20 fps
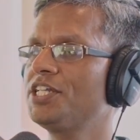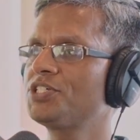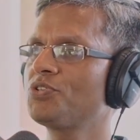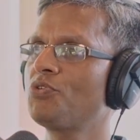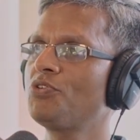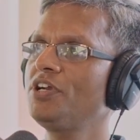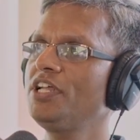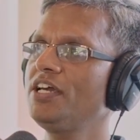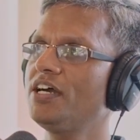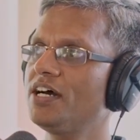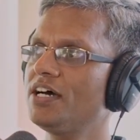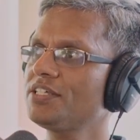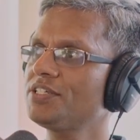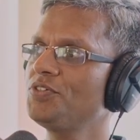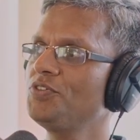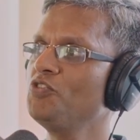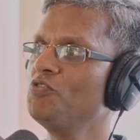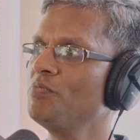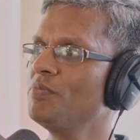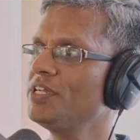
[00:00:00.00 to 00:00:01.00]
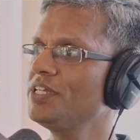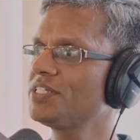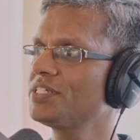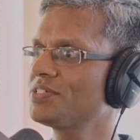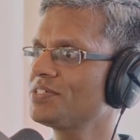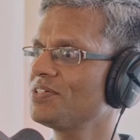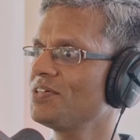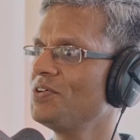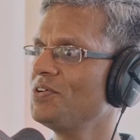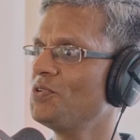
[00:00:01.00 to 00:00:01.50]
It's only us
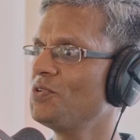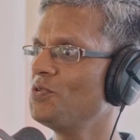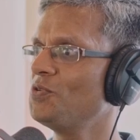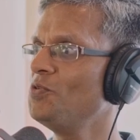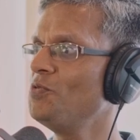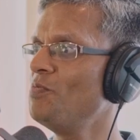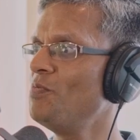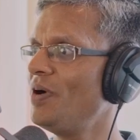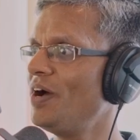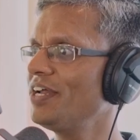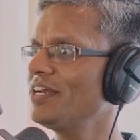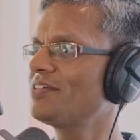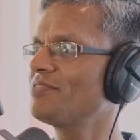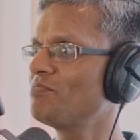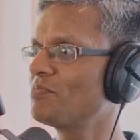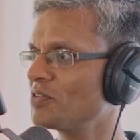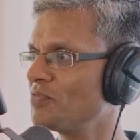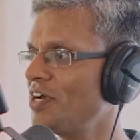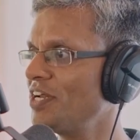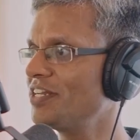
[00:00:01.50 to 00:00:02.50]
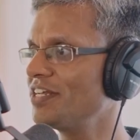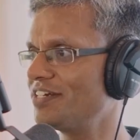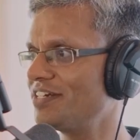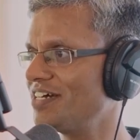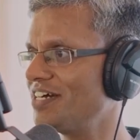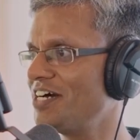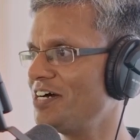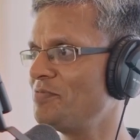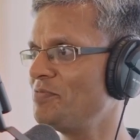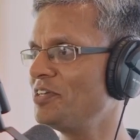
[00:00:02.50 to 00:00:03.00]
humans who might prevent it.